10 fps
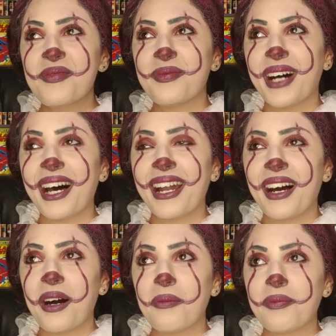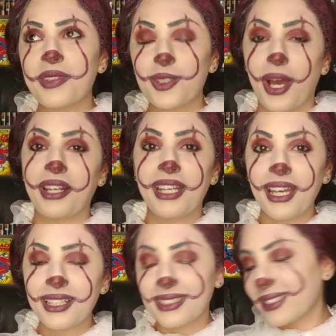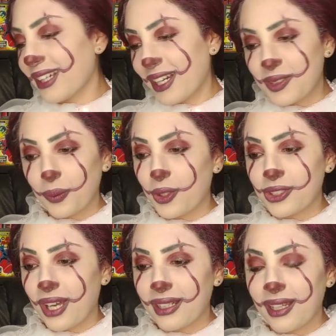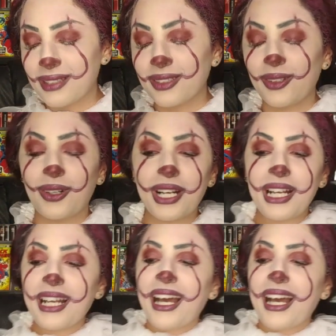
But Sidekicks, I used to watch Sidekicks a lot.